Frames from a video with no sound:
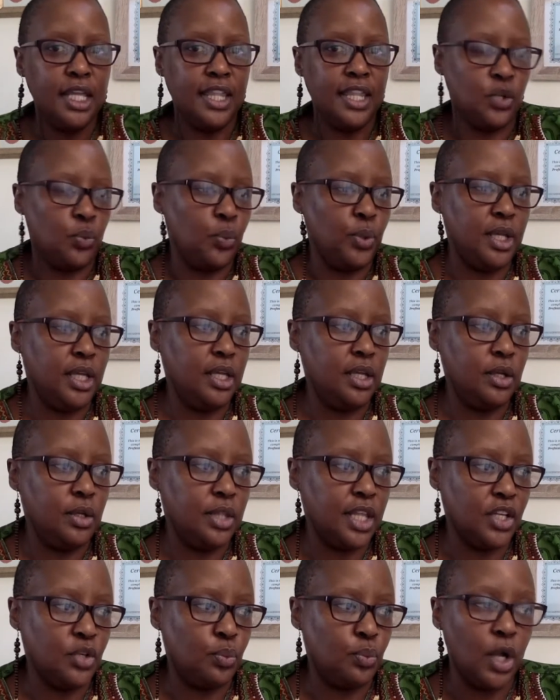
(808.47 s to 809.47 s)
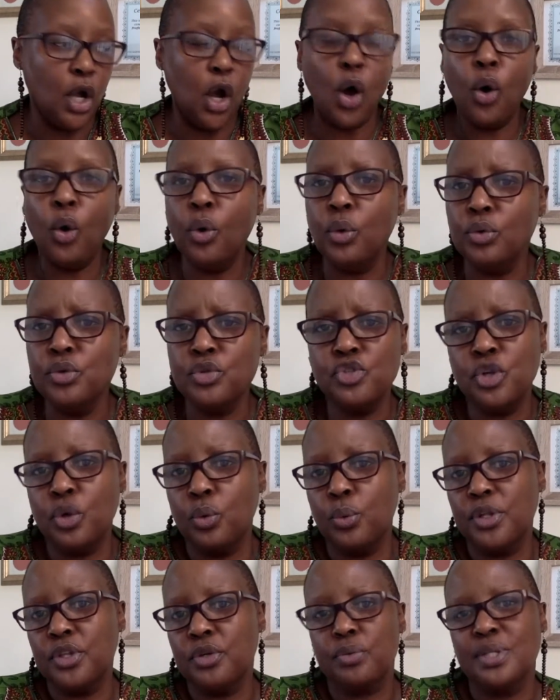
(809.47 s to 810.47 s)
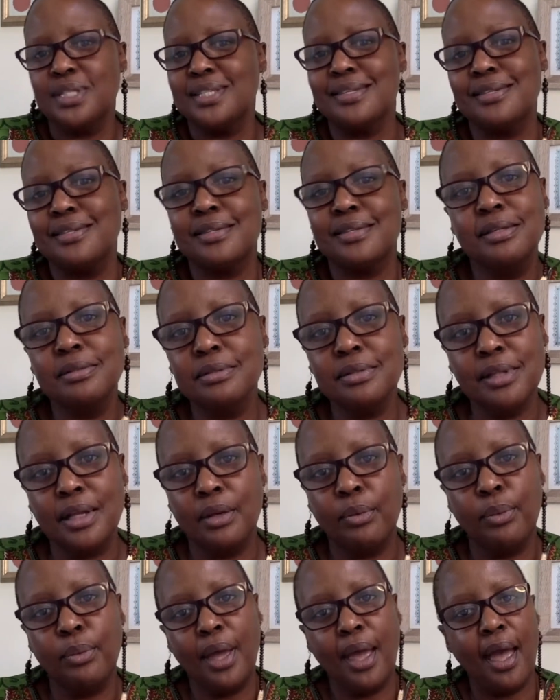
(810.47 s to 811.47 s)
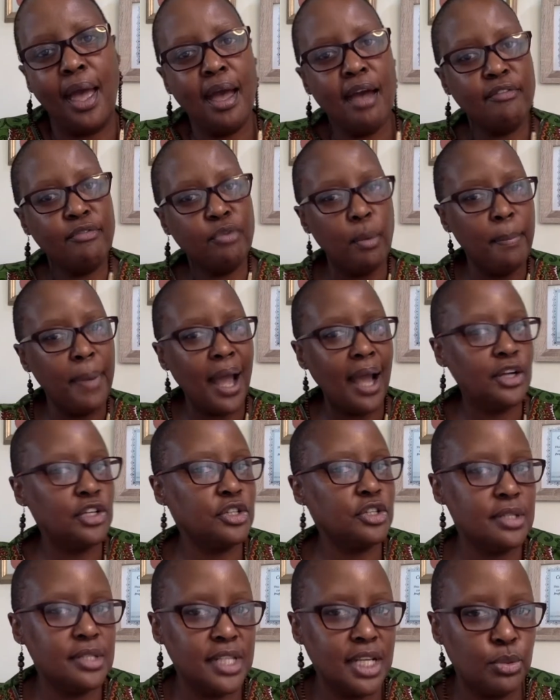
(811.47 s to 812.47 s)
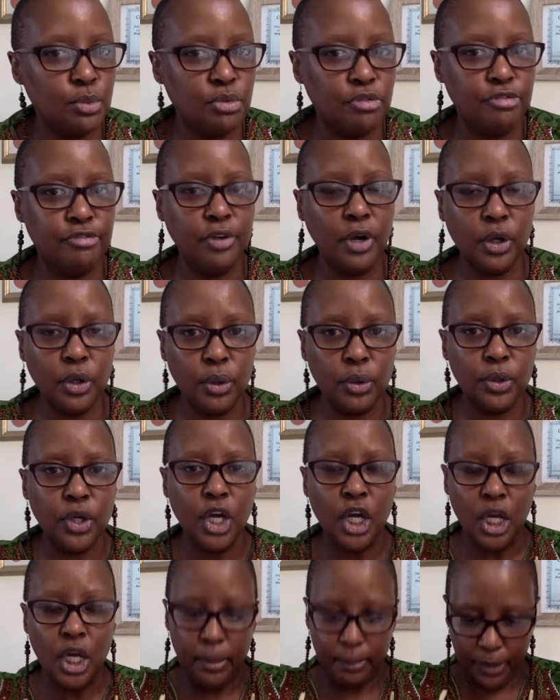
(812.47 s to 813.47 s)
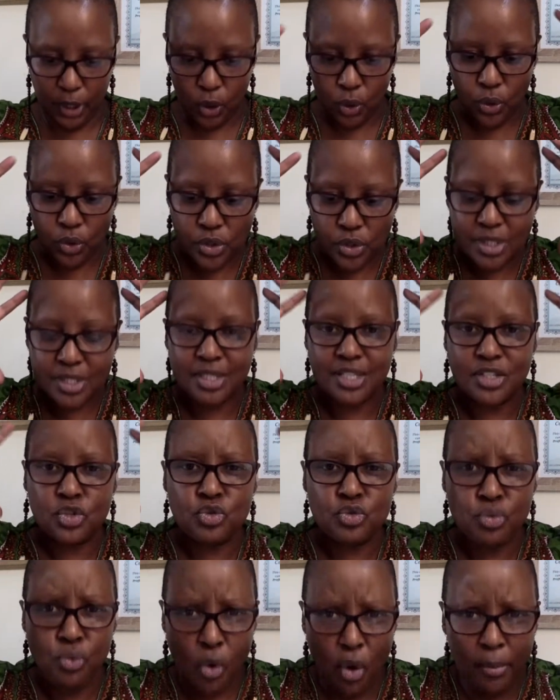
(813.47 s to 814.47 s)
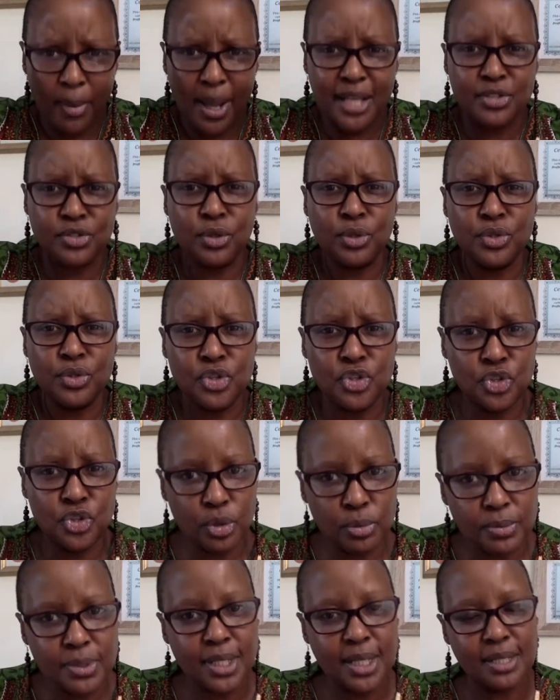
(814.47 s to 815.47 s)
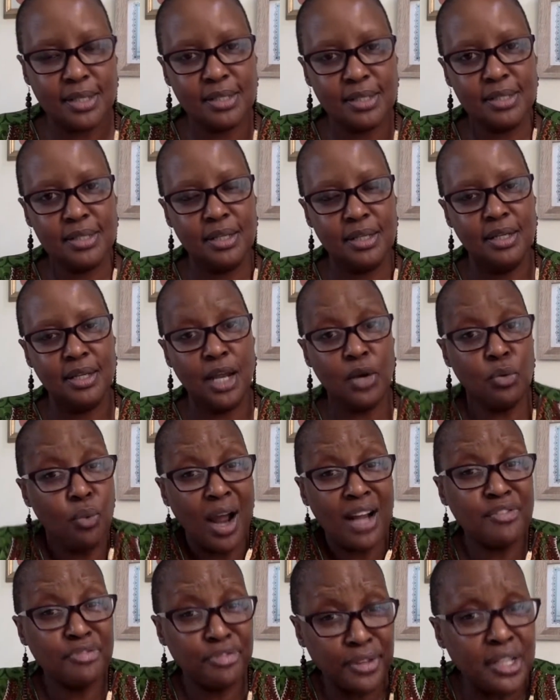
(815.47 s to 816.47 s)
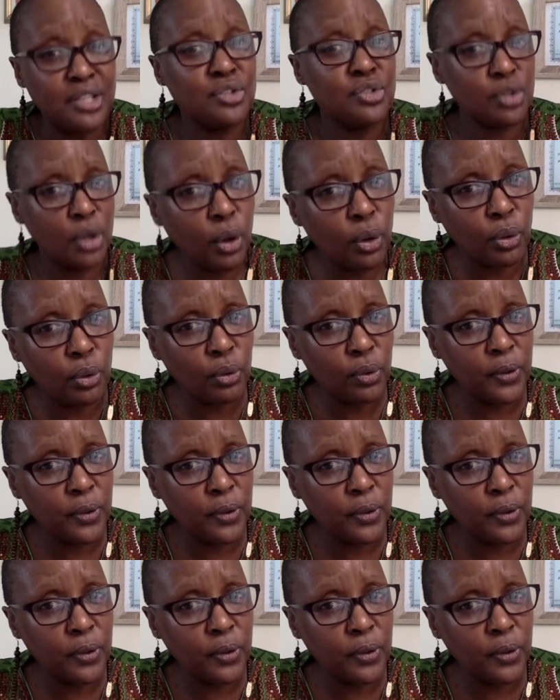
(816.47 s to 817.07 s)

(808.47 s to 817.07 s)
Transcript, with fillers: that we that we own so whether it's a skill that we have or passions that we follow because this trauma has consumed us and rightfully so